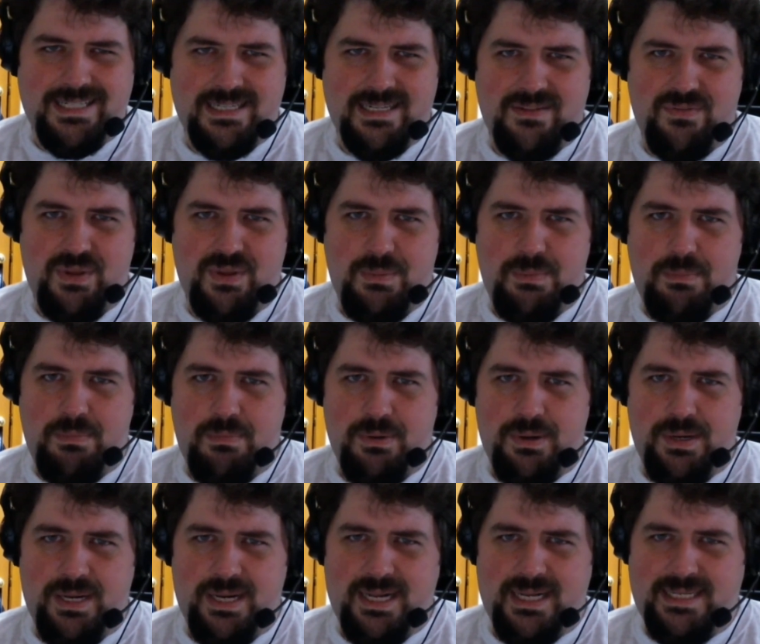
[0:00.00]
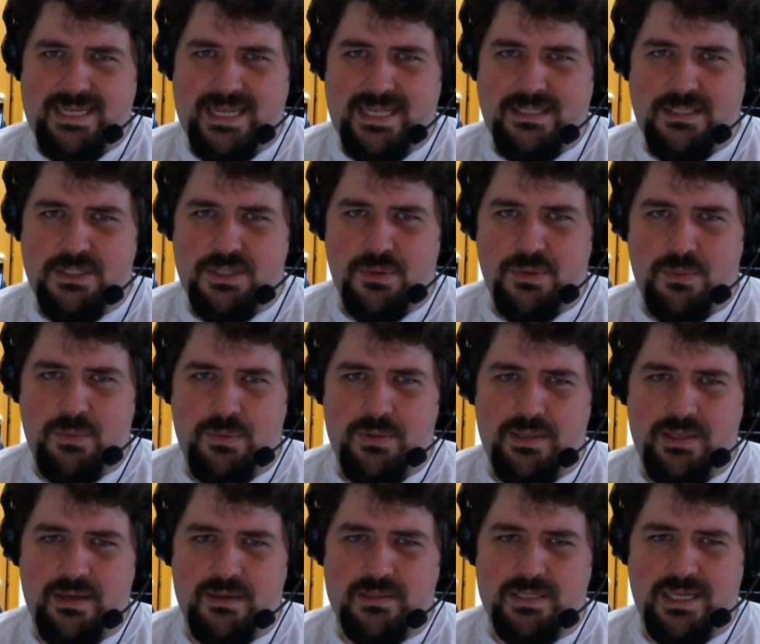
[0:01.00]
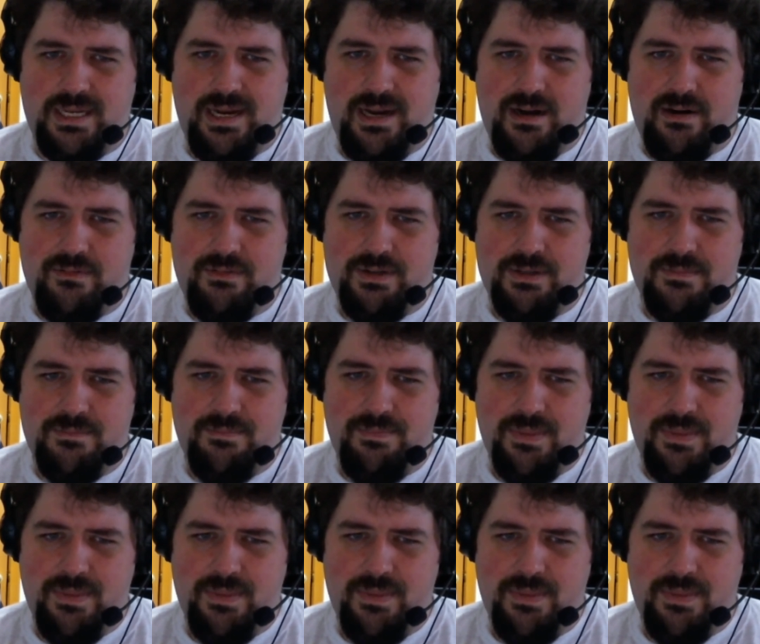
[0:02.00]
if they put in a dead zone, that'll take care of it.